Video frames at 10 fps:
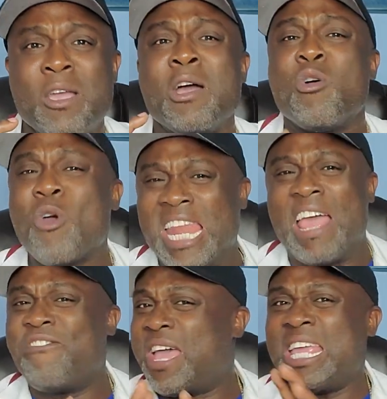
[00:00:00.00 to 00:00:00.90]

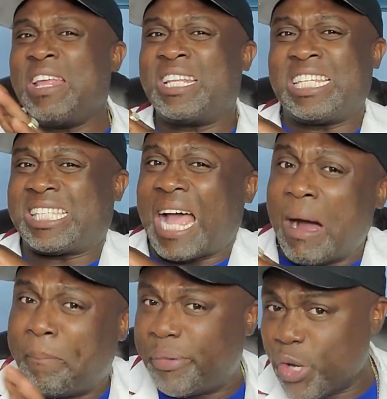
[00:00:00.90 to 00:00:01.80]
Whenever it is
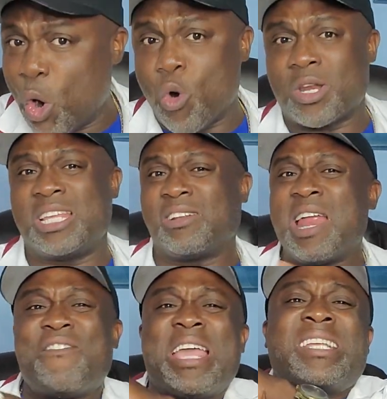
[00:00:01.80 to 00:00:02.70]
a period,
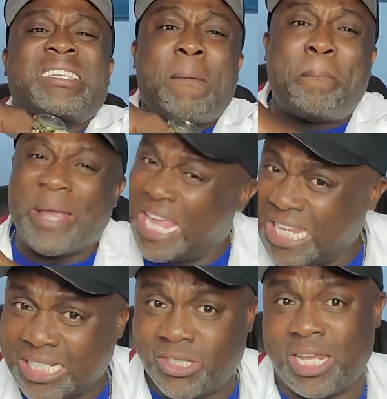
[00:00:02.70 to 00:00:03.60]
whenever it's a
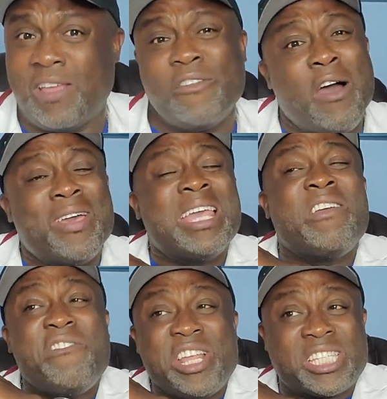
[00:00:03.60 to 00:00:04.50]
painkiller,
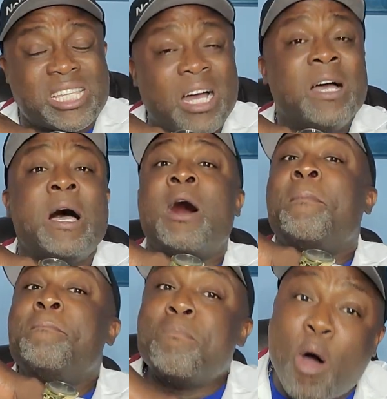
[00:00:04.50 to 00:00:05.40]
if it's a
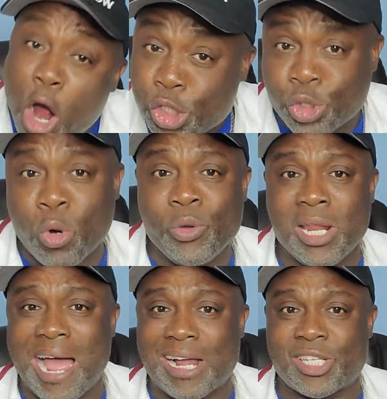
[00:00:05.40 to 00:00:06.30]
muscle
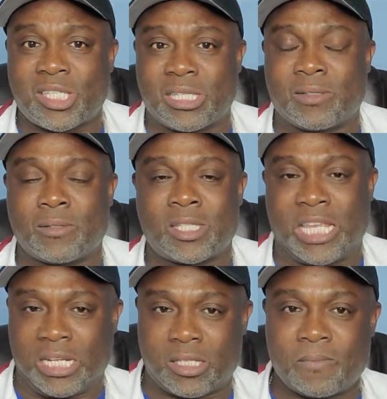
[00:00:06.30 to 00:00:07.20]

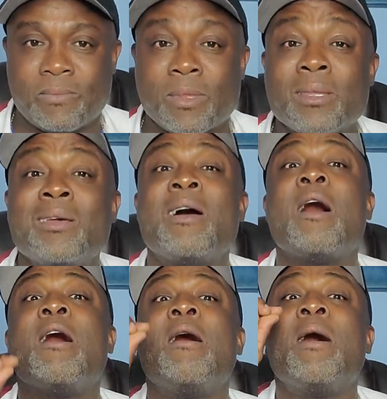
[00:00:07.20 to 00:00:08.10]
relaxing,
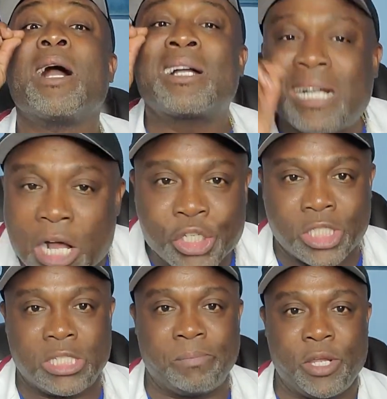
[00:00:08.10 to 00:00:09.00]

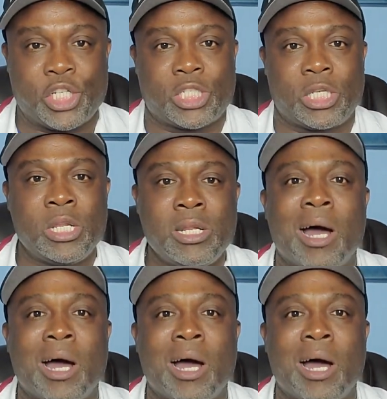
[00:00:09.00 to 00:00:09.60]
constipation